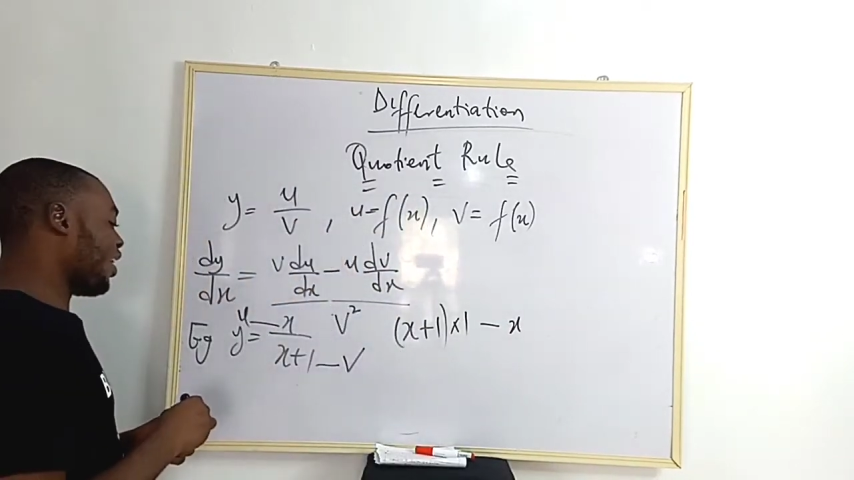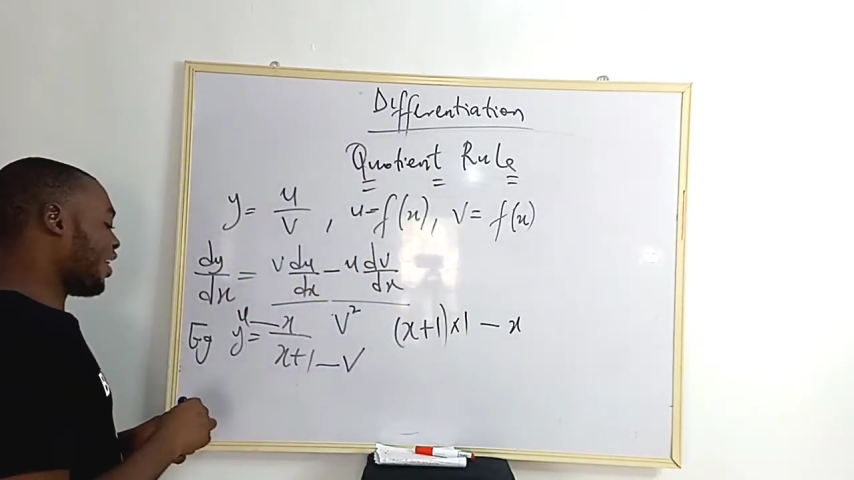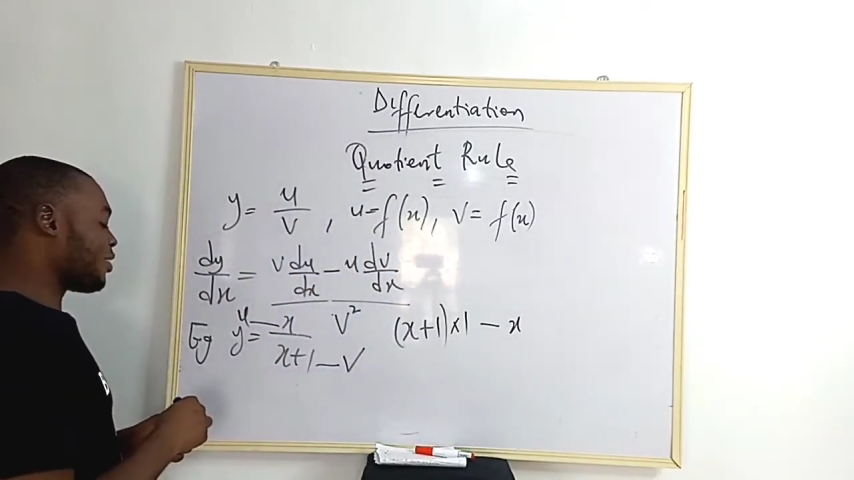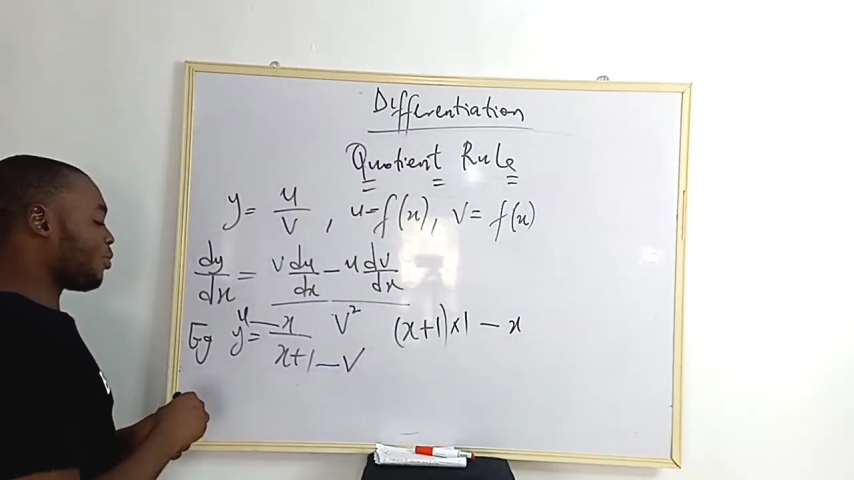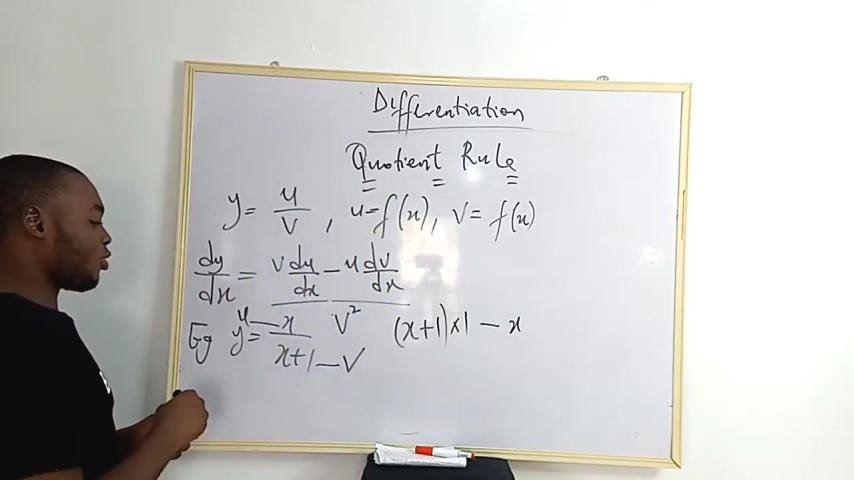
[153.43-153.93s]
X
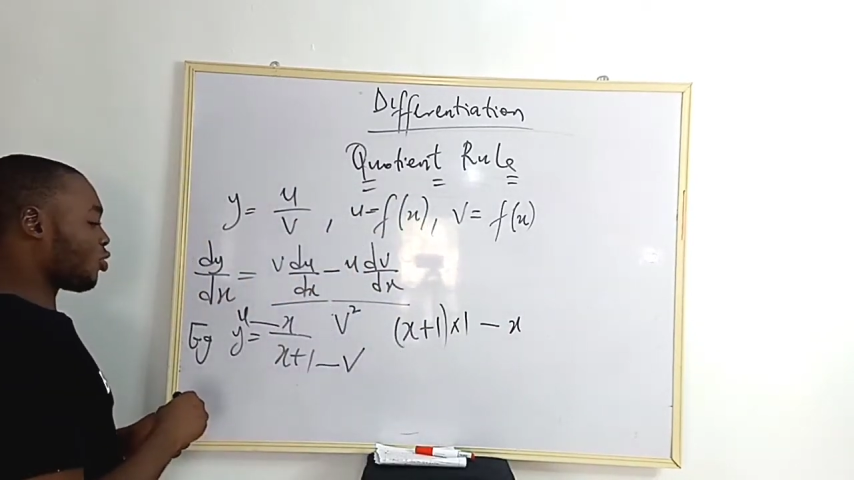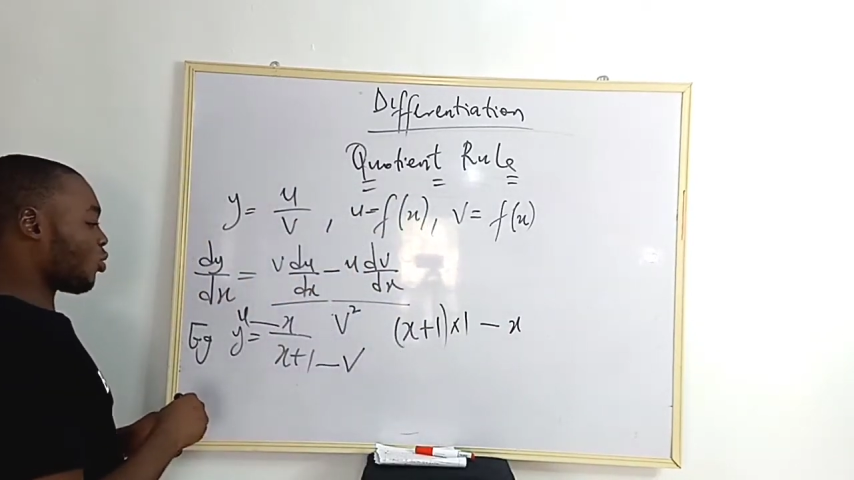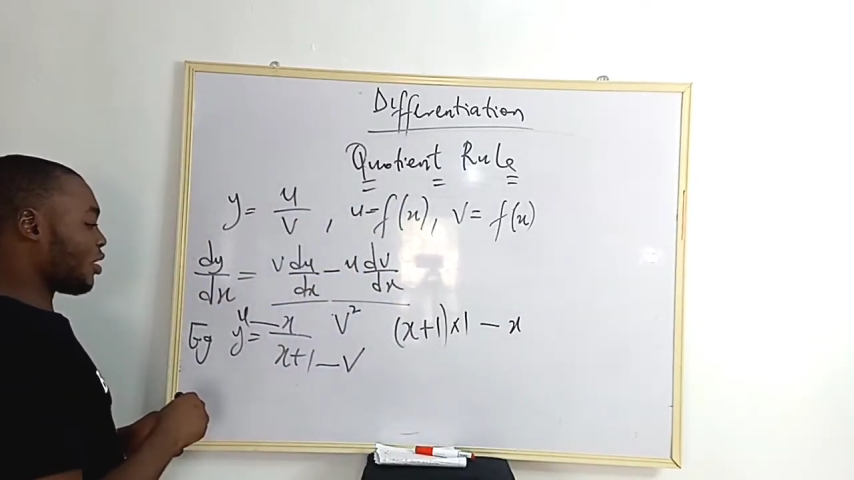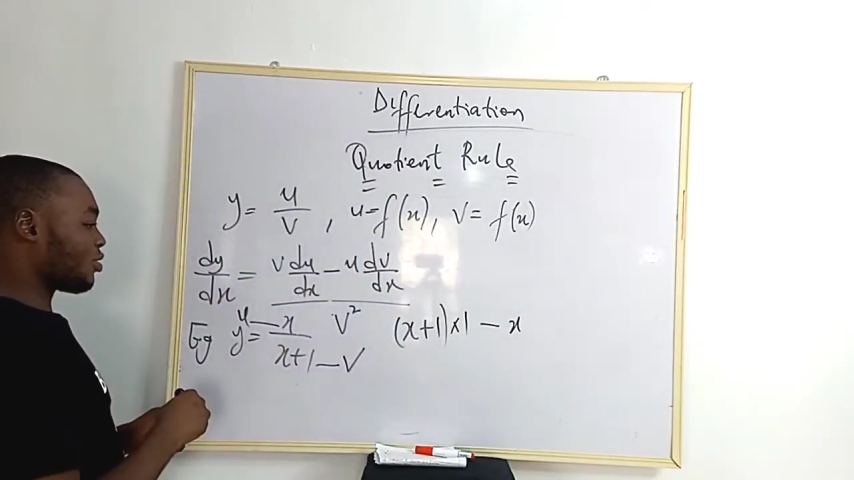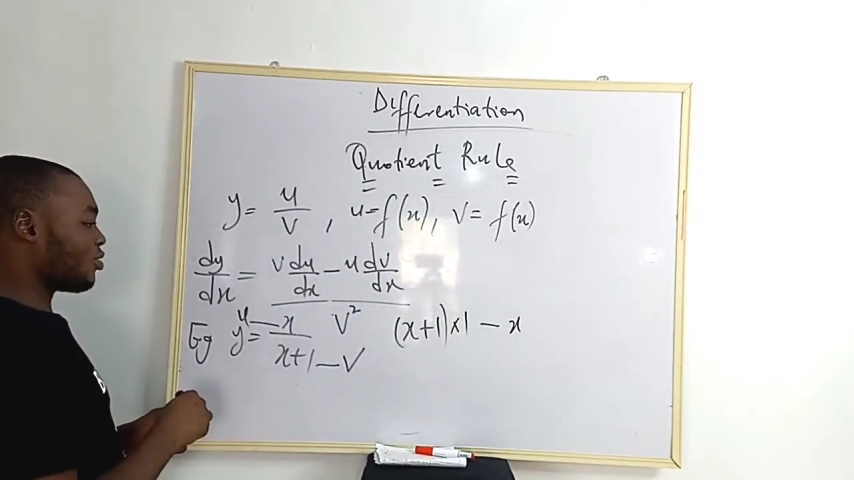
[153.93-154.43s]
plus
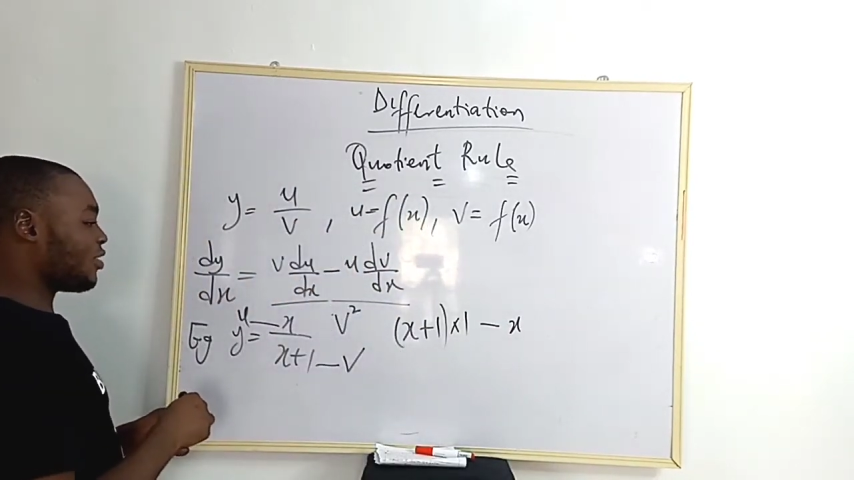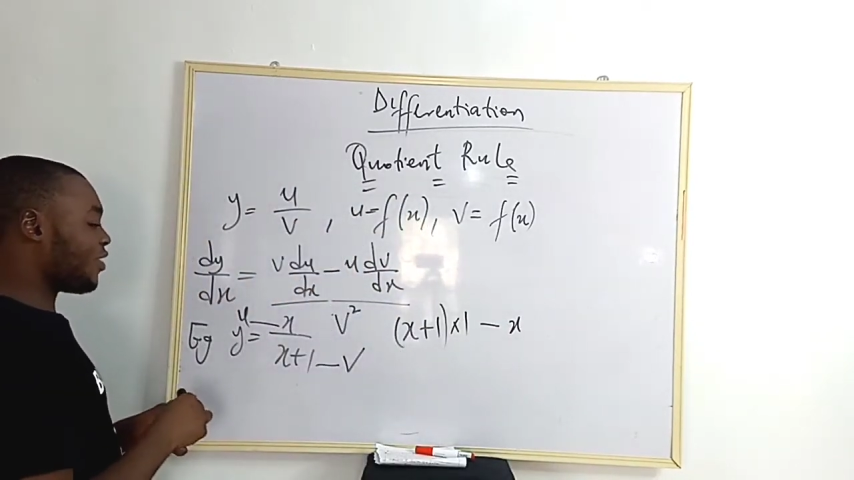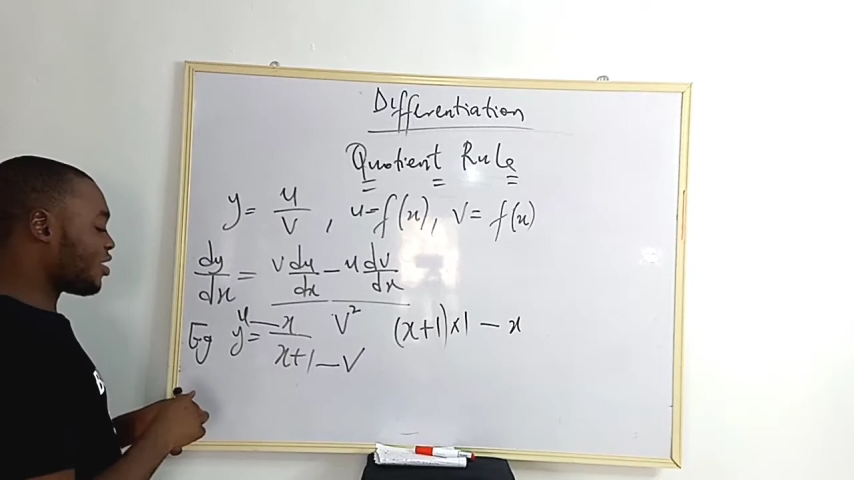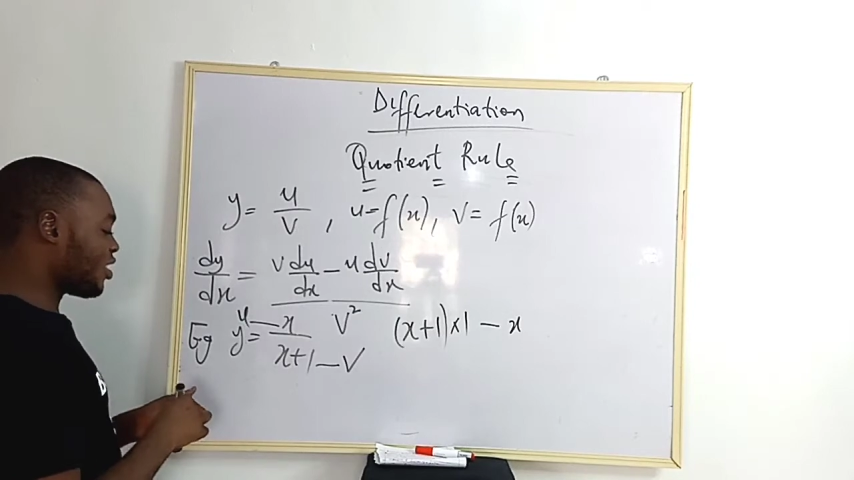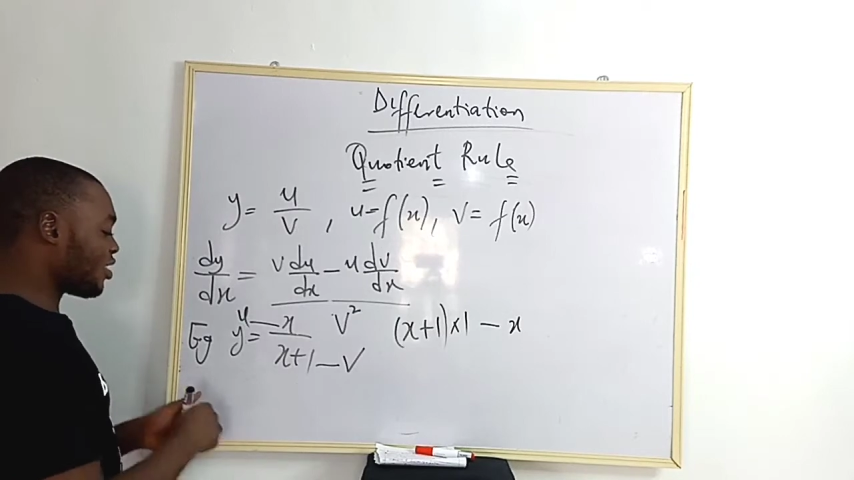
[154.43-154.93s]
1. So
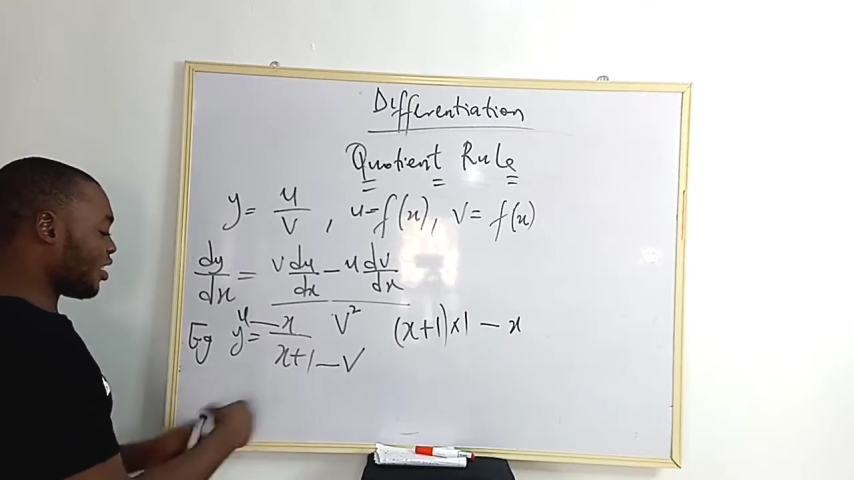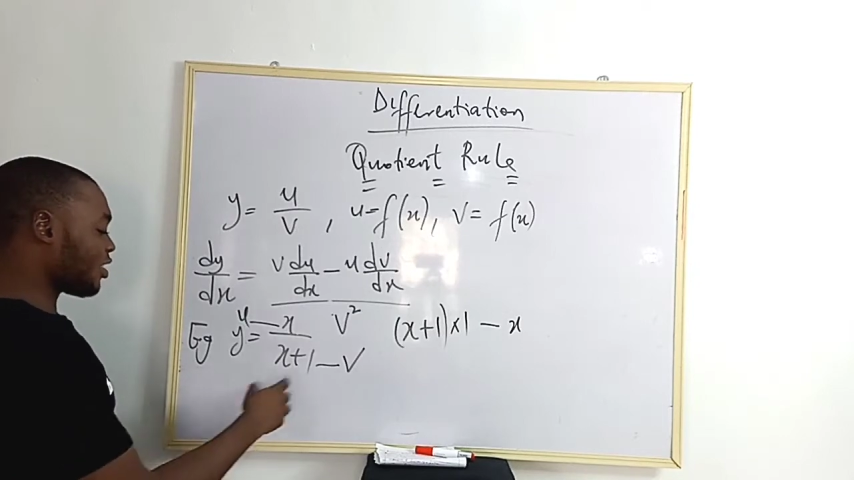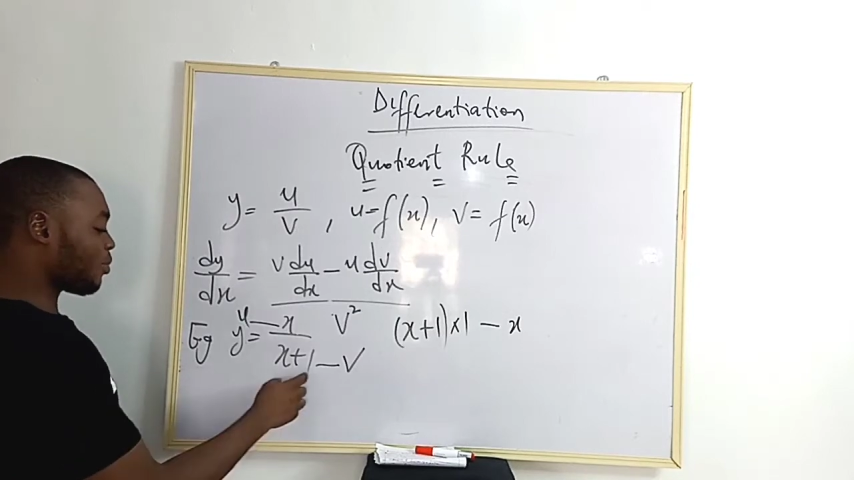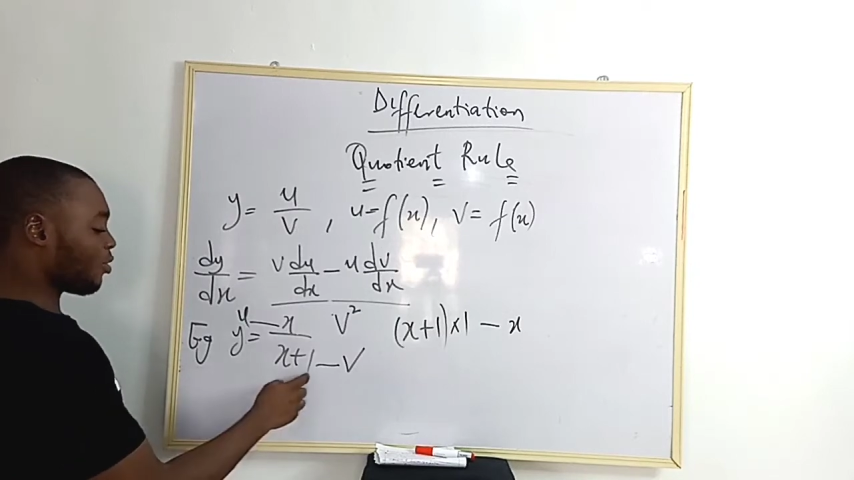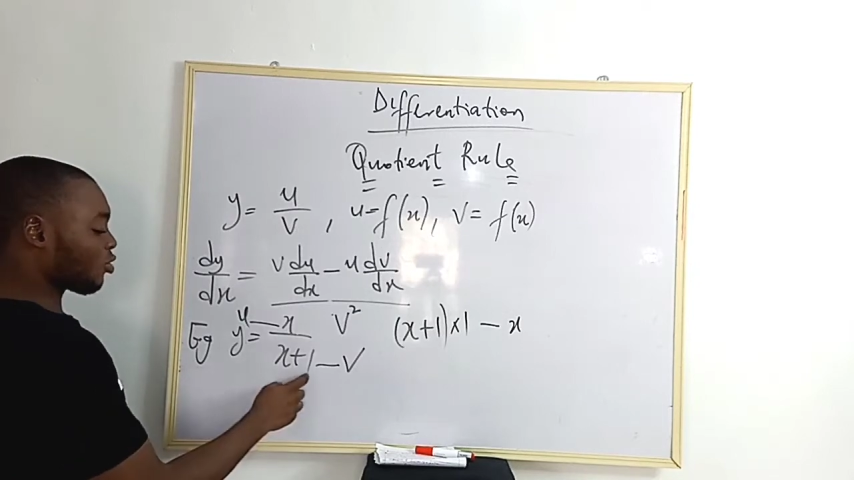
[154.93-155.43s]
differentiate x
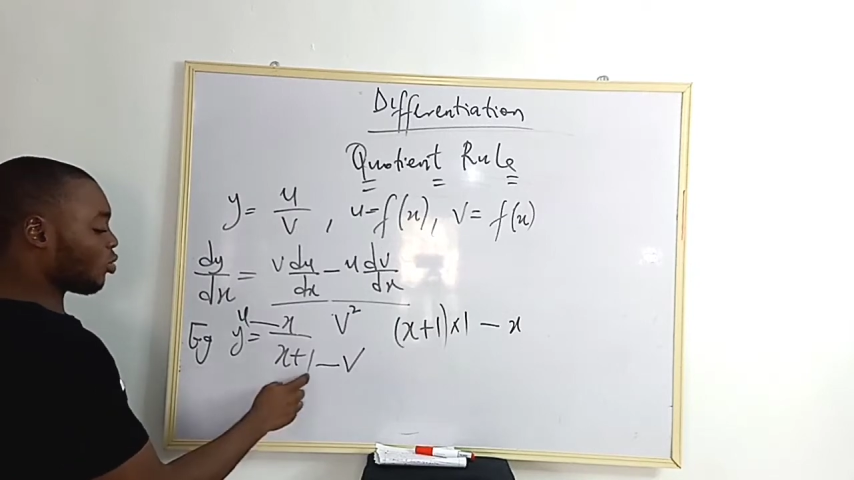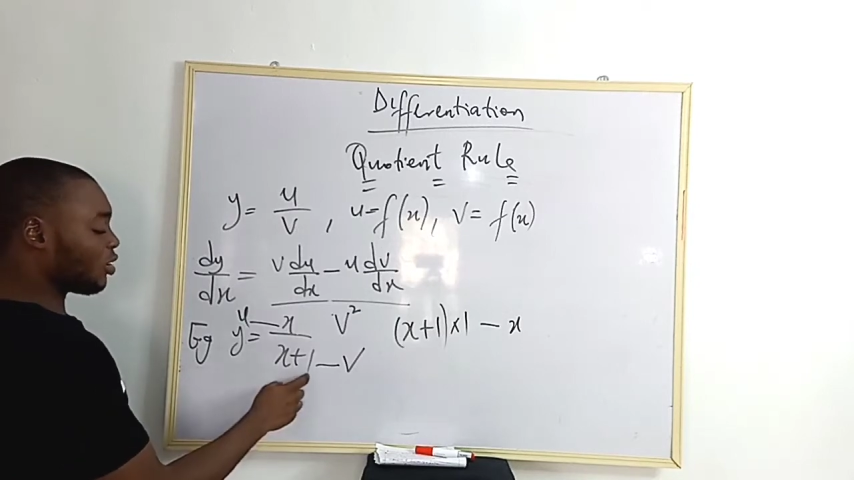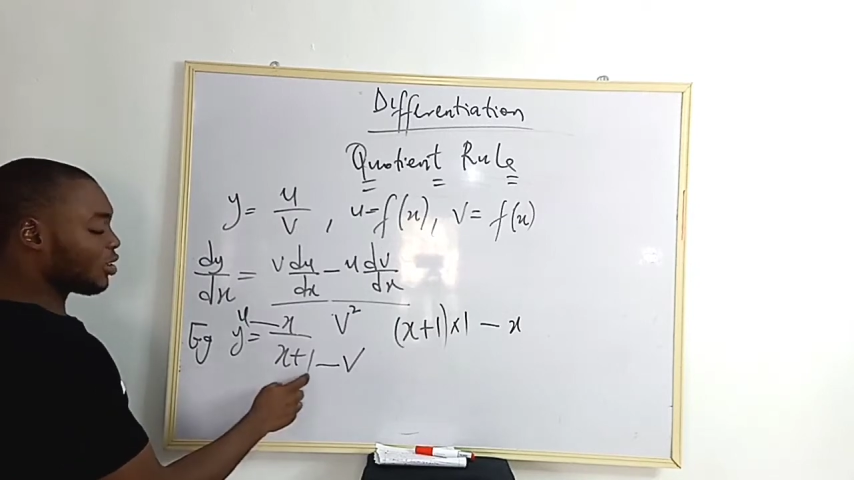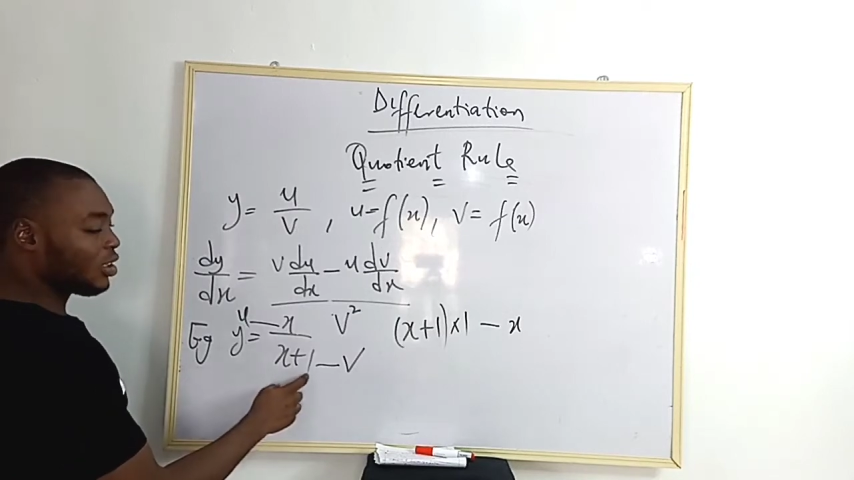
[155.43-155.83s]
plus 1.